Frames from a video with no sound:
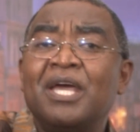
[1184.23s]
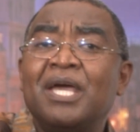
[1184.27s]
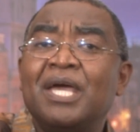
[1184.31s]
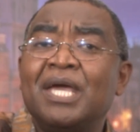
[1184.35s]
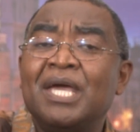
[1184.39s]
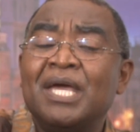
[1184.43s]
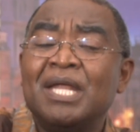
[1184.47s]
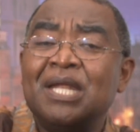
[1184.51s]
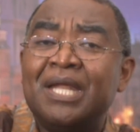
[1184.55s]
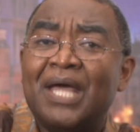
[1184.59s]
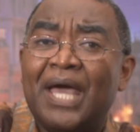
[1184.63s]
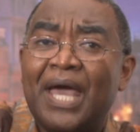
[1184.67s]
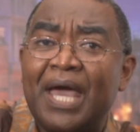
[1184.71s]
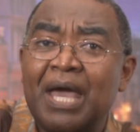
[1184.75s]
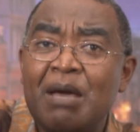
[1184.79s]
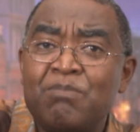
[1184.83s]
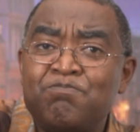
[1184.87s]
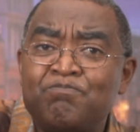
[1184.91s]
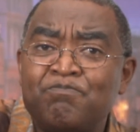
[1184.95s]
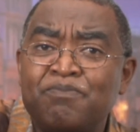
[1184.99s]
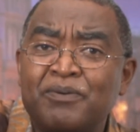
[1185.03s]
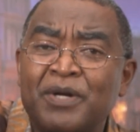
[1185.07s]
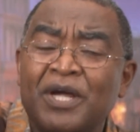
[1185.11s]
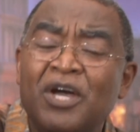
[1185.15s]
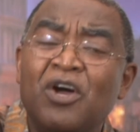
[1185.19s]
in
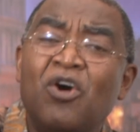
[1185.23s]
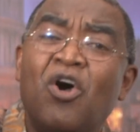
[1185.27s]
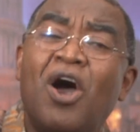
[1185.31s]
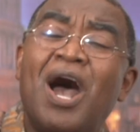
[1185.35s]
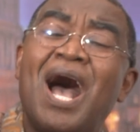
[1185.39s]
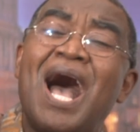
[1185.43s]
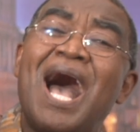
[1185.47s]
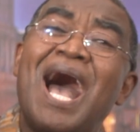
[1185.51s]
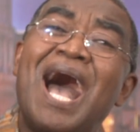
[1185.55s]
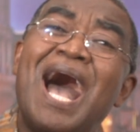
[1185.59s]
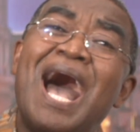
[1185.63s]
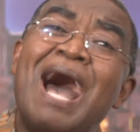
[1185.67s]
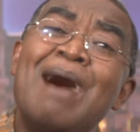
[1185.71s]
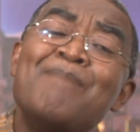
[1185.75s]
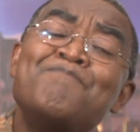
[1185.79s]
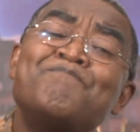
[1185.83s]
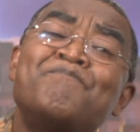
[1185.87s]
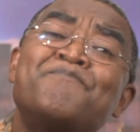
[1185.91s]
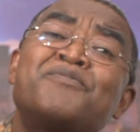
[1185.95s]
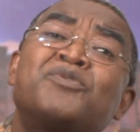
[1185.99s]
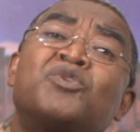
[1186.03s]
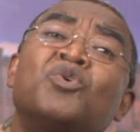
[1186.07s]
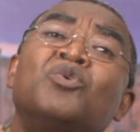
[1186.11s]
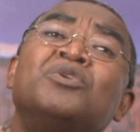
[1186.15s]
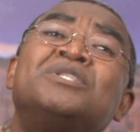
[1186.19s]
April,
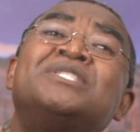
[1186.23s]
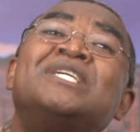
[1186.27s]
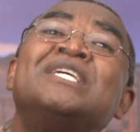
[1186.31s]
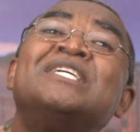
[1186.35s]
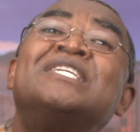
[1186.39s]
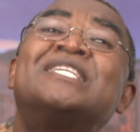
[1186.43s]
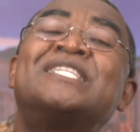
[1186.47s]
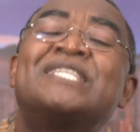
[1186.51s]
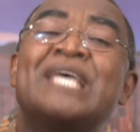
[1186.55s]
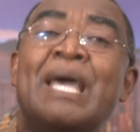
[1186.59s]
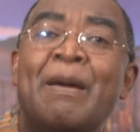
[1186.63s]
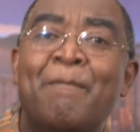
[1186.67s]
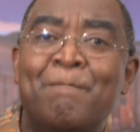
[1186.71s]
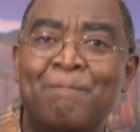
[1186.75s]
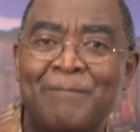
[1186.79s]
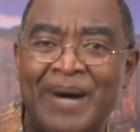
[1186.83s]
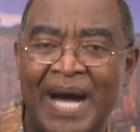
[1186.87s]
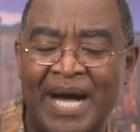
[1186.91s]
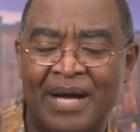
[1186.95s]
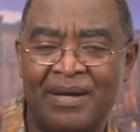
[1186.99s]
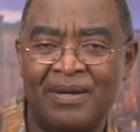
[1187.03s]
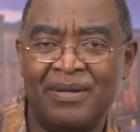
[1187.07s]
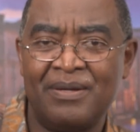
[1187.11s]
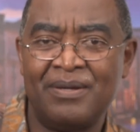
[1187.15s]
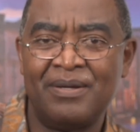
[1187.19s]
up to December.